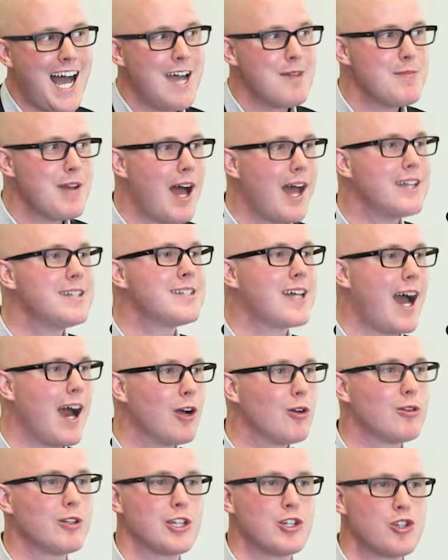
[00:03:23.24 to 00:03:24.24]
not
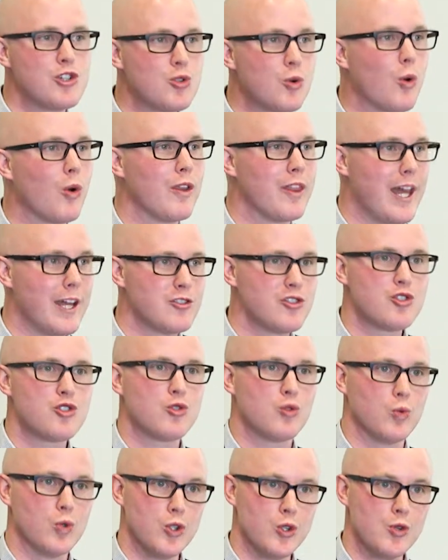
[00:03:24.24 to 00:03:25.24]
entirely sure that's
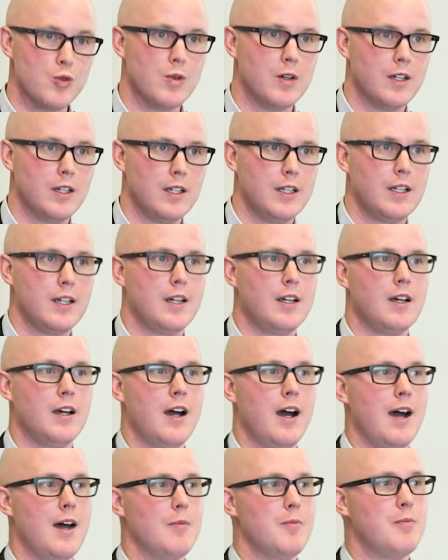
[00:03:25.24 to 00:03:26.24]
true
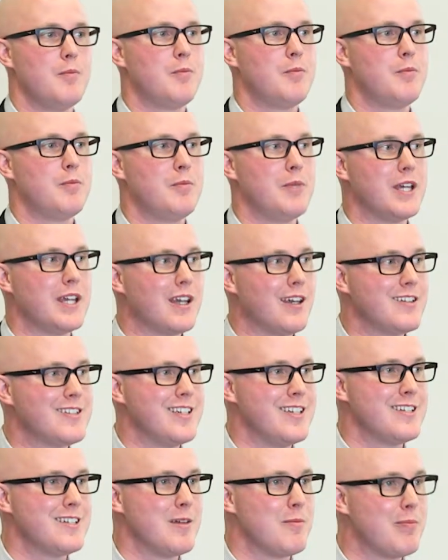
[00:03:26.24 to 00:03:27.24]
because
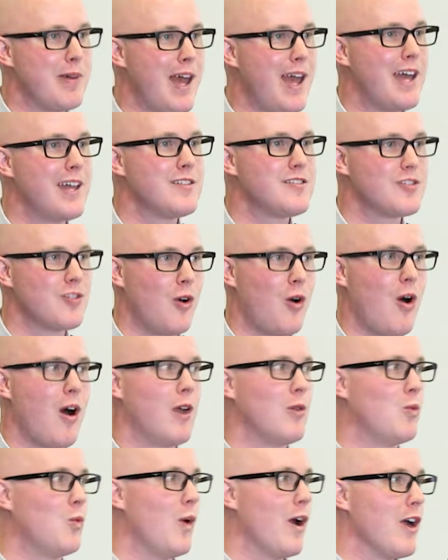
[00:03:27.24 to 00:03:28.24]
it depends
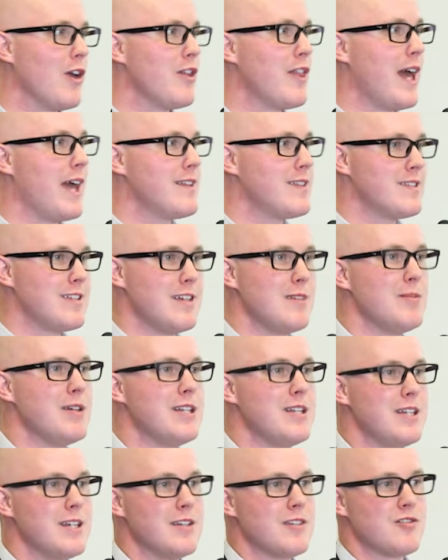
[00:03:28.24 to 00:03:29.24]
on where that
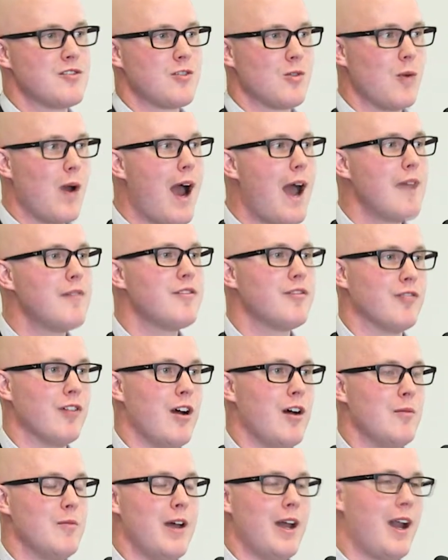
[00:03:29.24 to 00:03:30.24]
CBD is derived
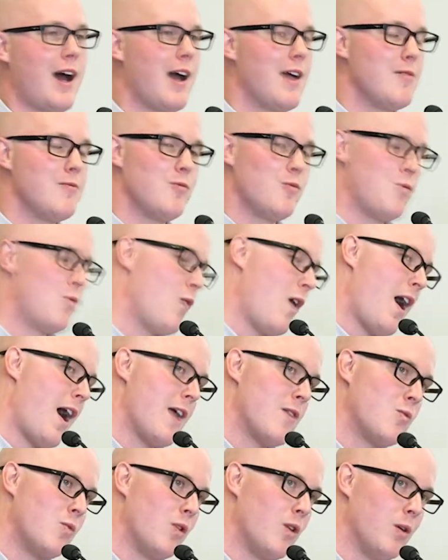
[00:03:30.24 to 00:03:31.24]
from. And
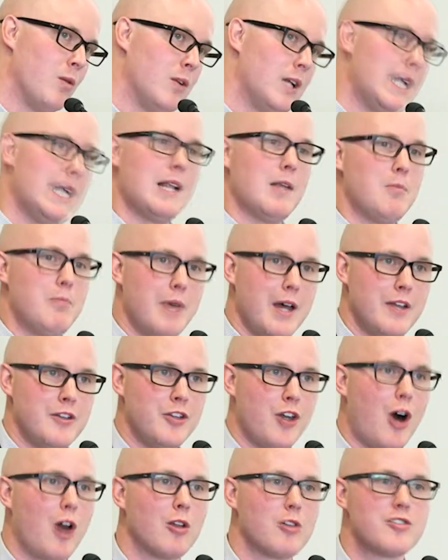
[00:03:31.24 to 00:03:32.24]
I will
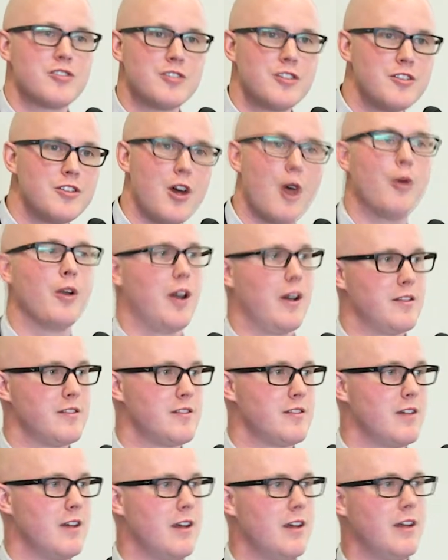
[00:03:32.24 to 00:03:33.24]
bet dollars to
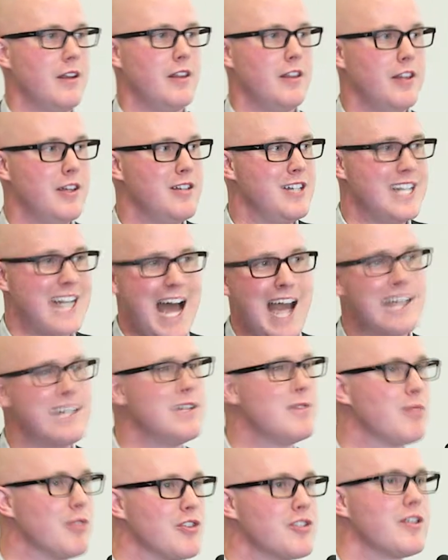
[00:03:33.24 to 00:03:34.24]
donuts that
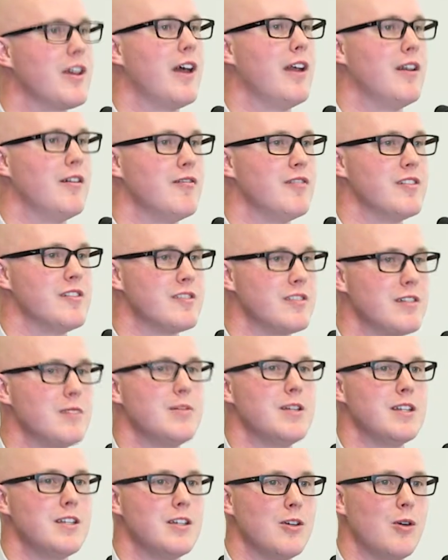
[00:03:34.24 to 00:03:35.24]
90% of the
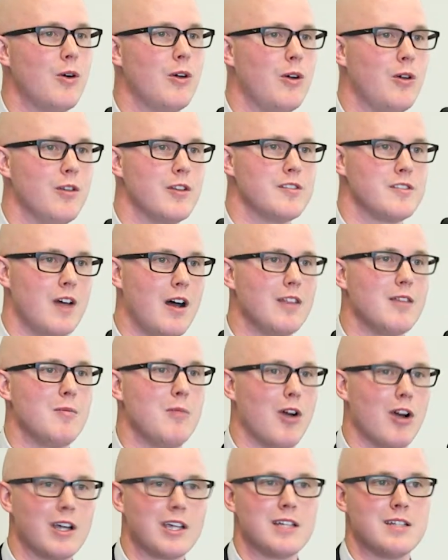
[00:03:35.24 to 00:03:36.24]
CBD oil that's on the
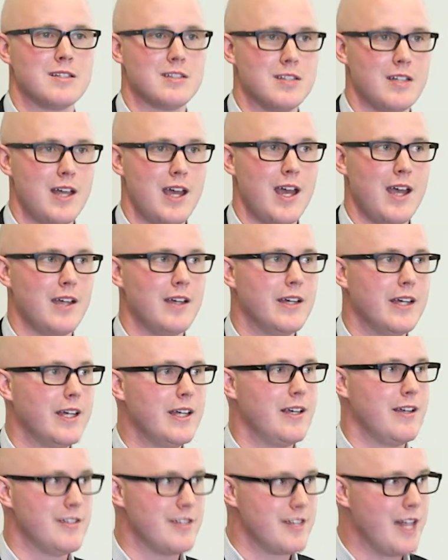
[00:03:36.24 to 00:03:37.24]
market today
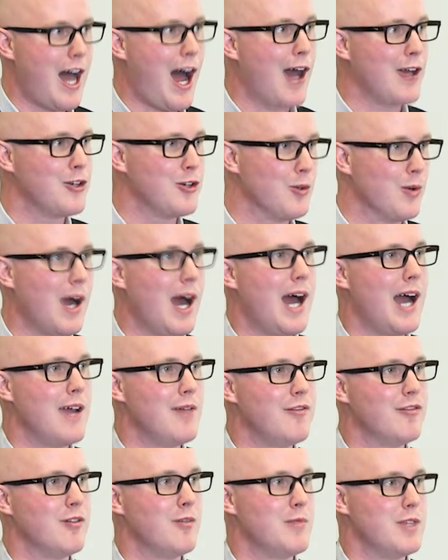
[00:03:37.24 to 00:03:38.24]
is not
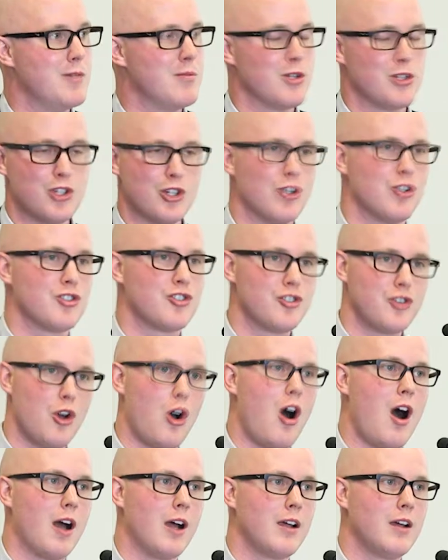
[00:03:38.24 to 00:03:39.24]
derived from the mature
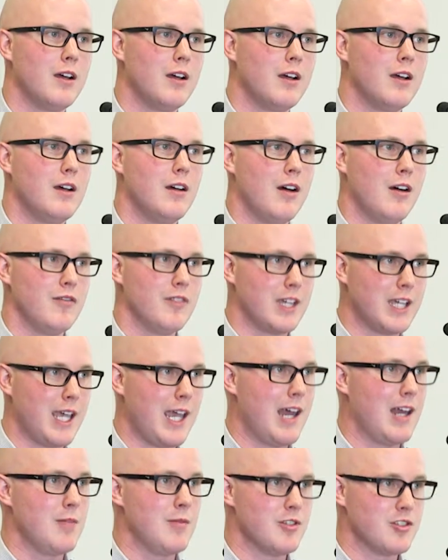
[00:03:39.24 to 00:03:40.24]
stalk of the
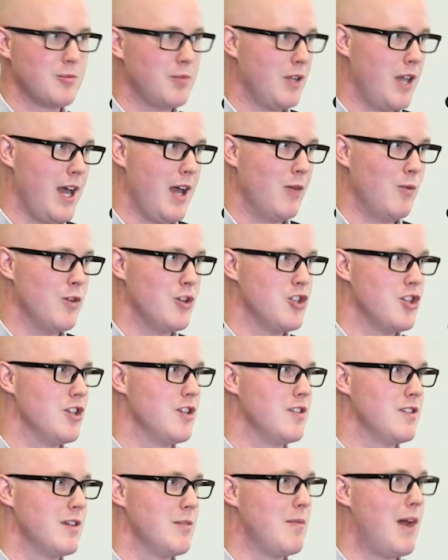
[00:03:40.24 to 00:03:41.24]
cannabis plant, which
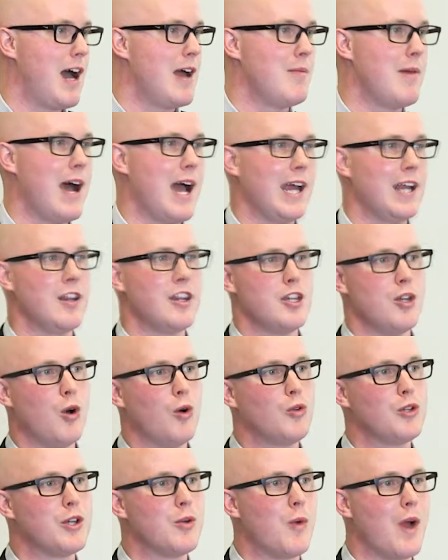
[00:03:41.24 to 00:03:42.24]
is, in my mind, the
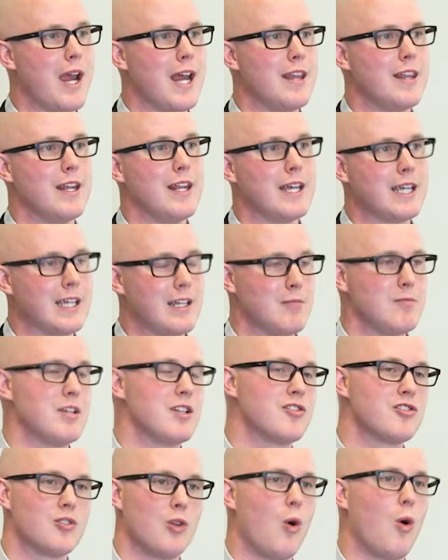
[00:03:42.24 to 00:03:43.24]
only way that it can be
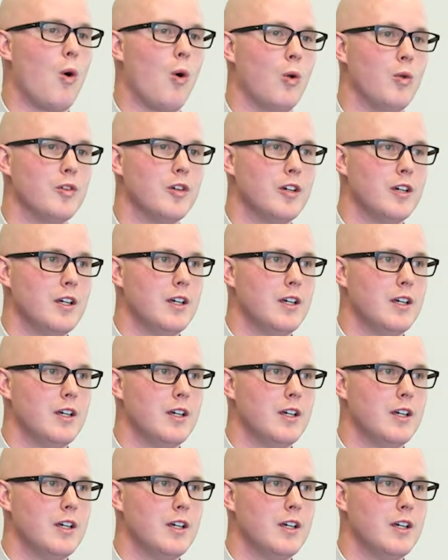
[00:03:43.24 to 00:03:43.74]
sold